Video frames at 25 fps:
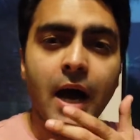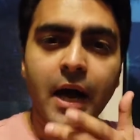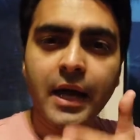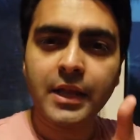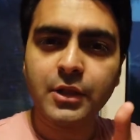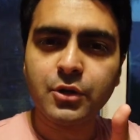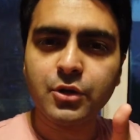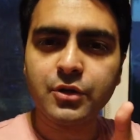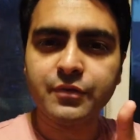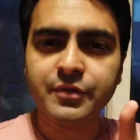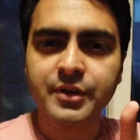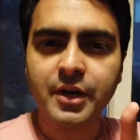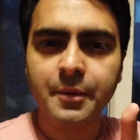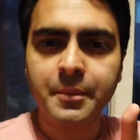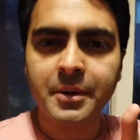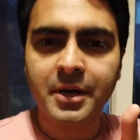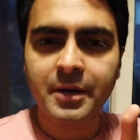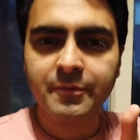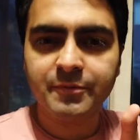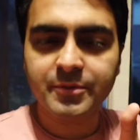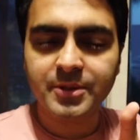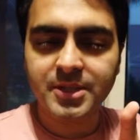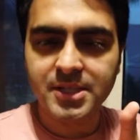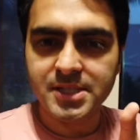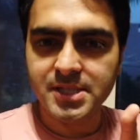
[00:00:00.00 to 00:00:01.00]
I thought of coming
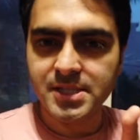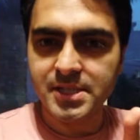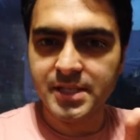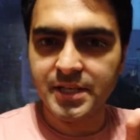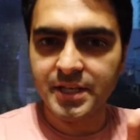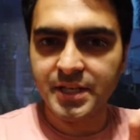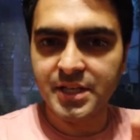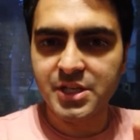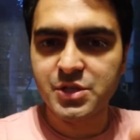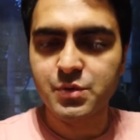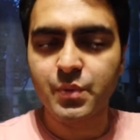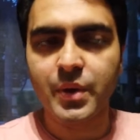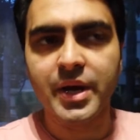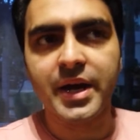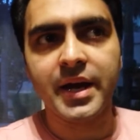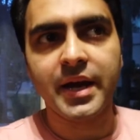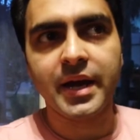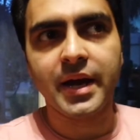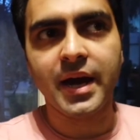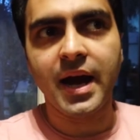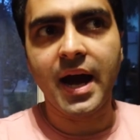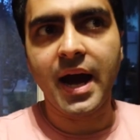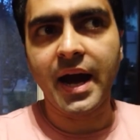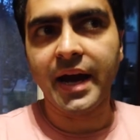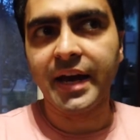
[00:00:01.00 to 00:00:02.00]
up with a series
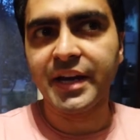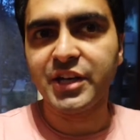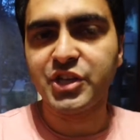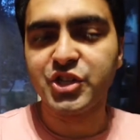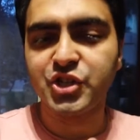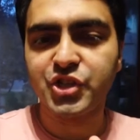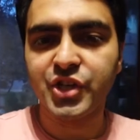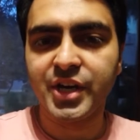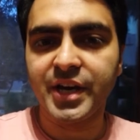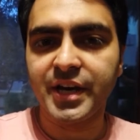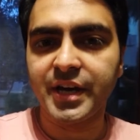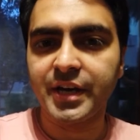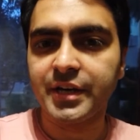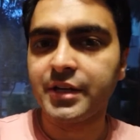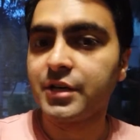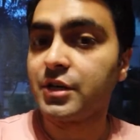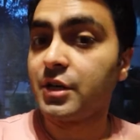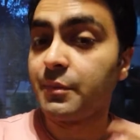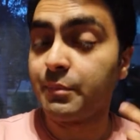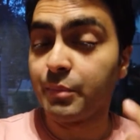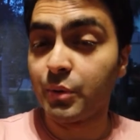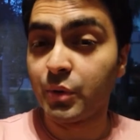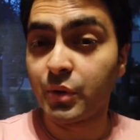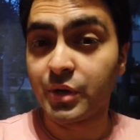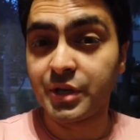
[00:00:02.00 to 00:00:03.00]
where I share
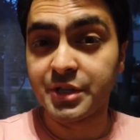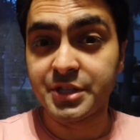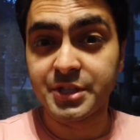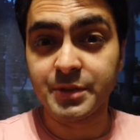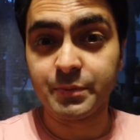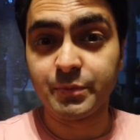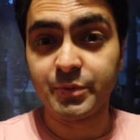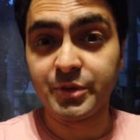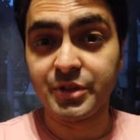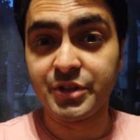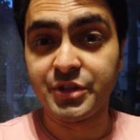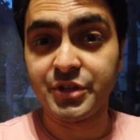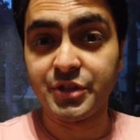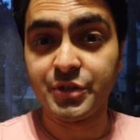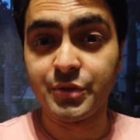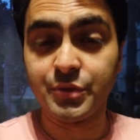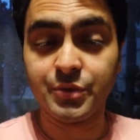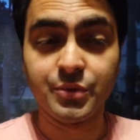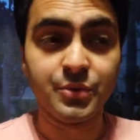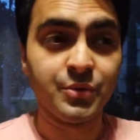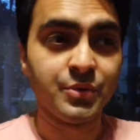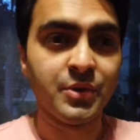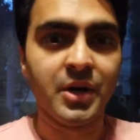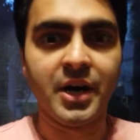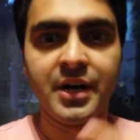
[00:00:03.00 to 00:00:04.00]
a poker tip with
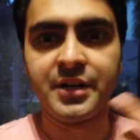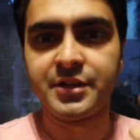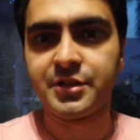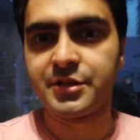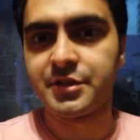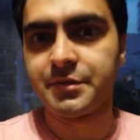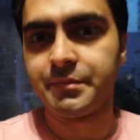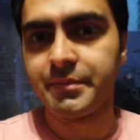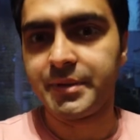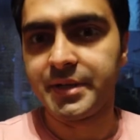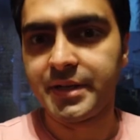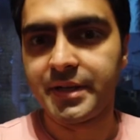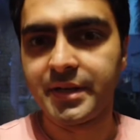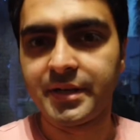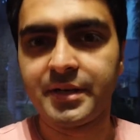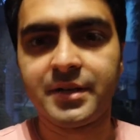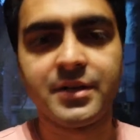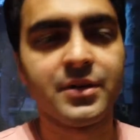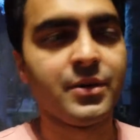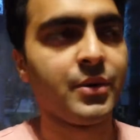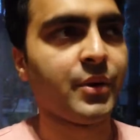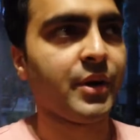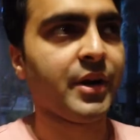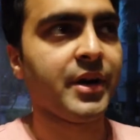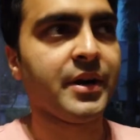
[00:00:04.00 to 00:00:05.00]
you under a minute,
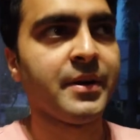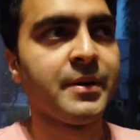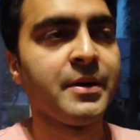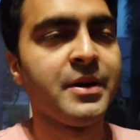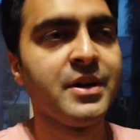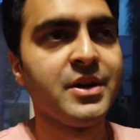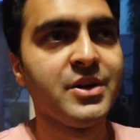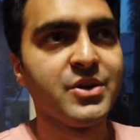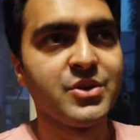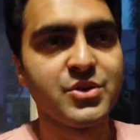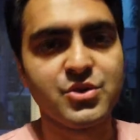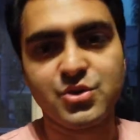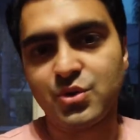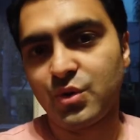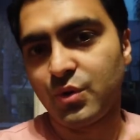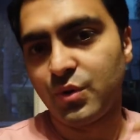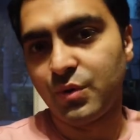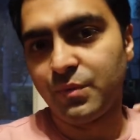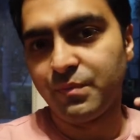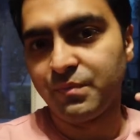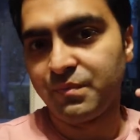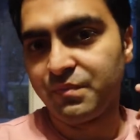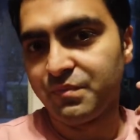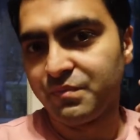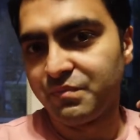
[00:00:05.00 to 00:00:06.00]
okay?
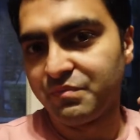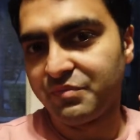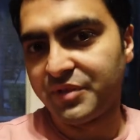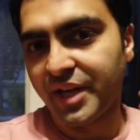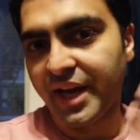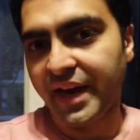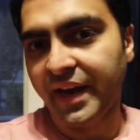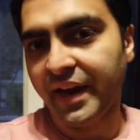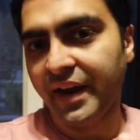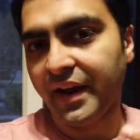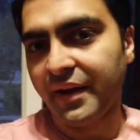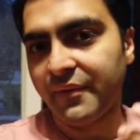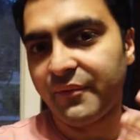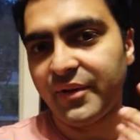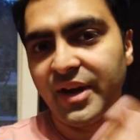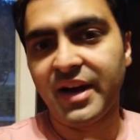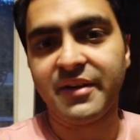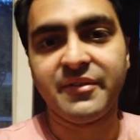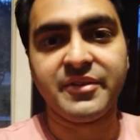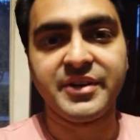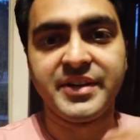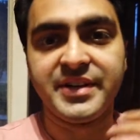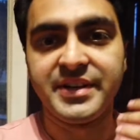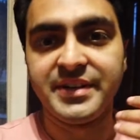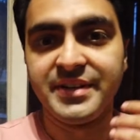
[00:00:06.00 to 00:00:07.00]
So there we
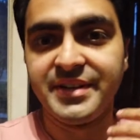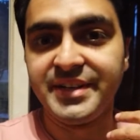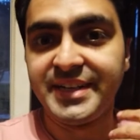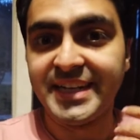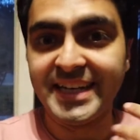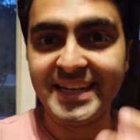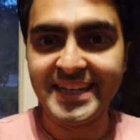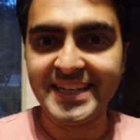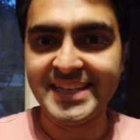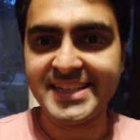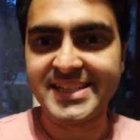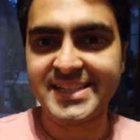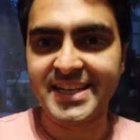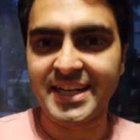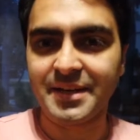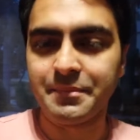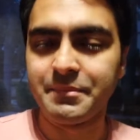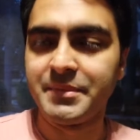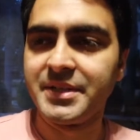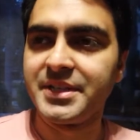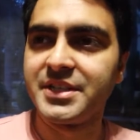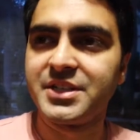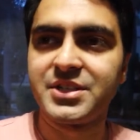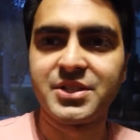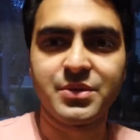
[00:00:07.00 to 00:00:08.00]
have a daily
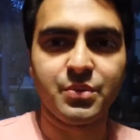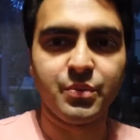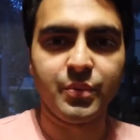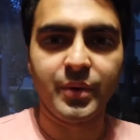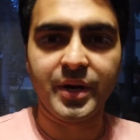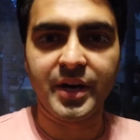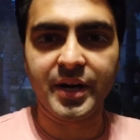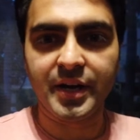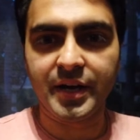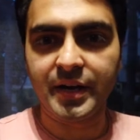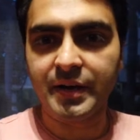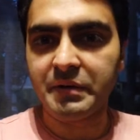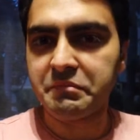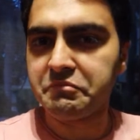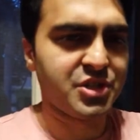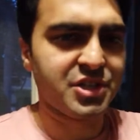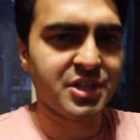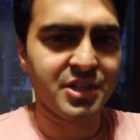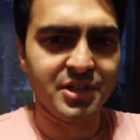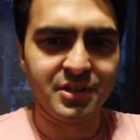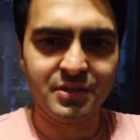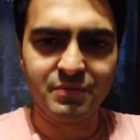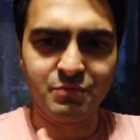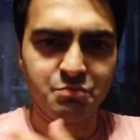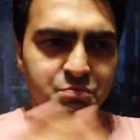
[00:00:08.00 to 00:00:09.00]
segment where you just
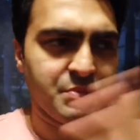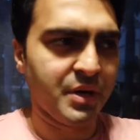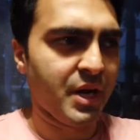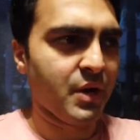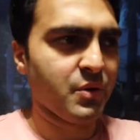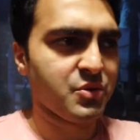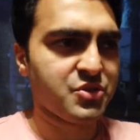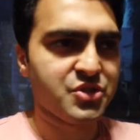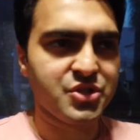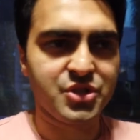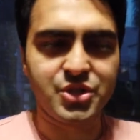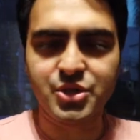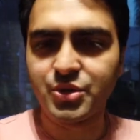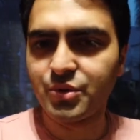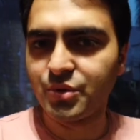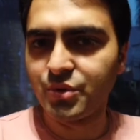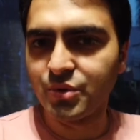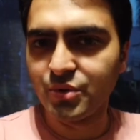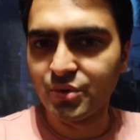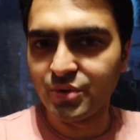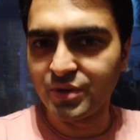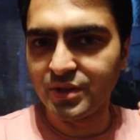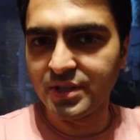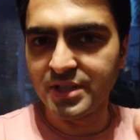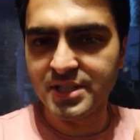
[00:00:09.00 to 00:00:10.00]
can browse
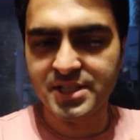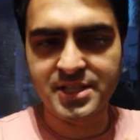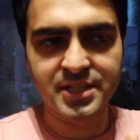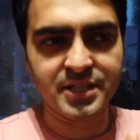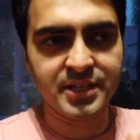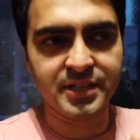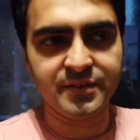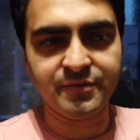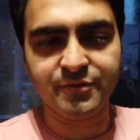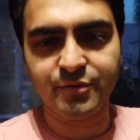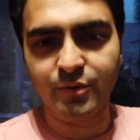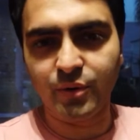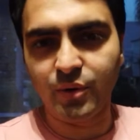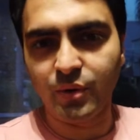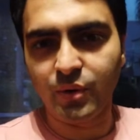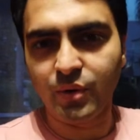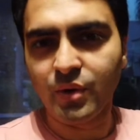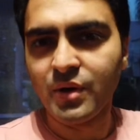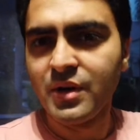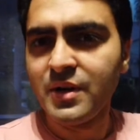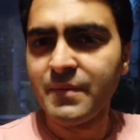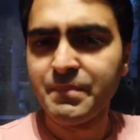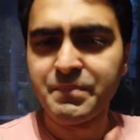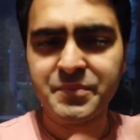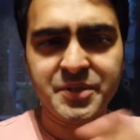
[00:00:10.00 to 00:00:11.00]
through, listen in
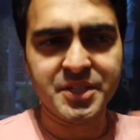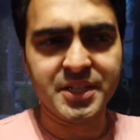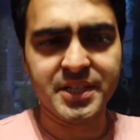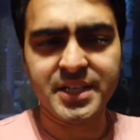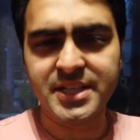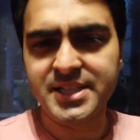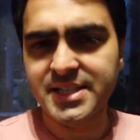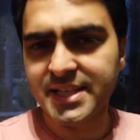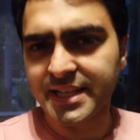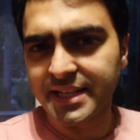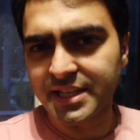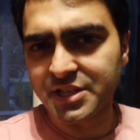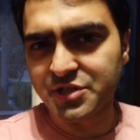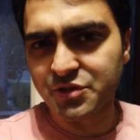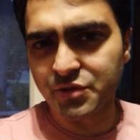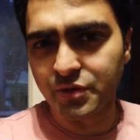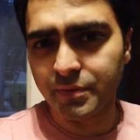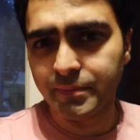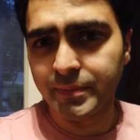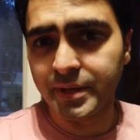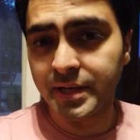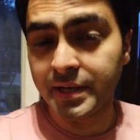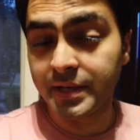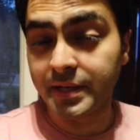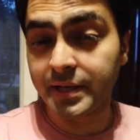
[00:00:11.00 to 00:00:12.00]
for 30 seconds to
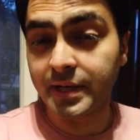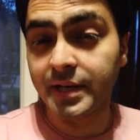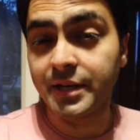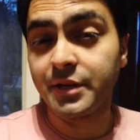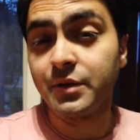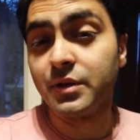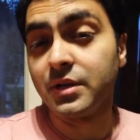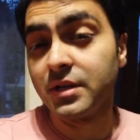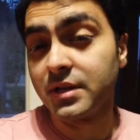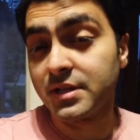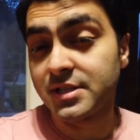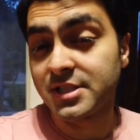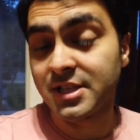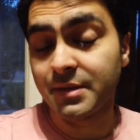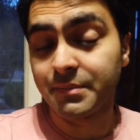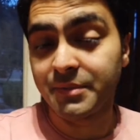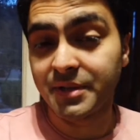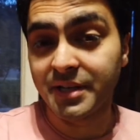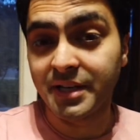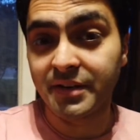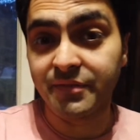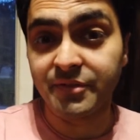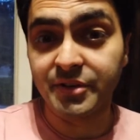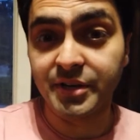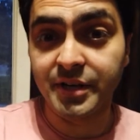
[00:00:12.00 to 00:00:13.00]
a minute and you learn
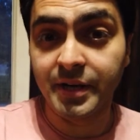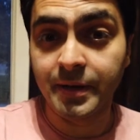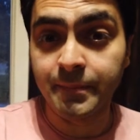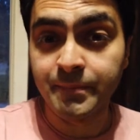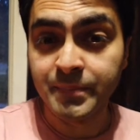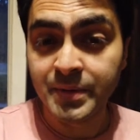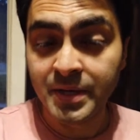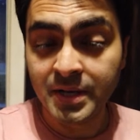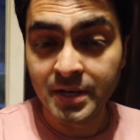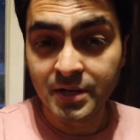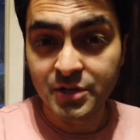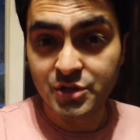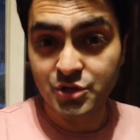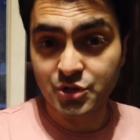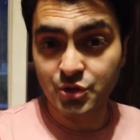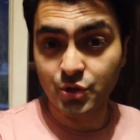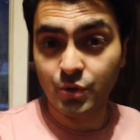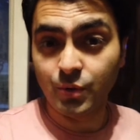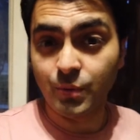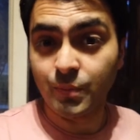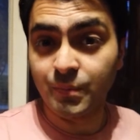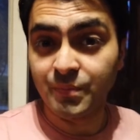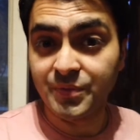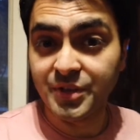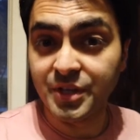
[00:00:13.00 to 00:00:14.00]
something every day.
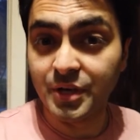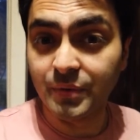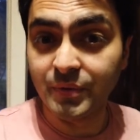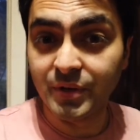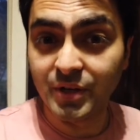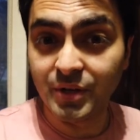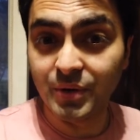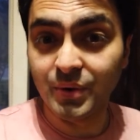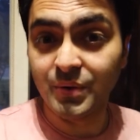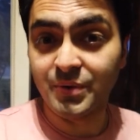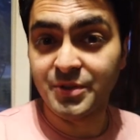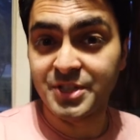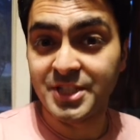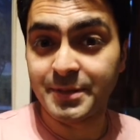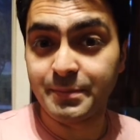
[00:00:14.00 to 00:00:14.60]
So here we go.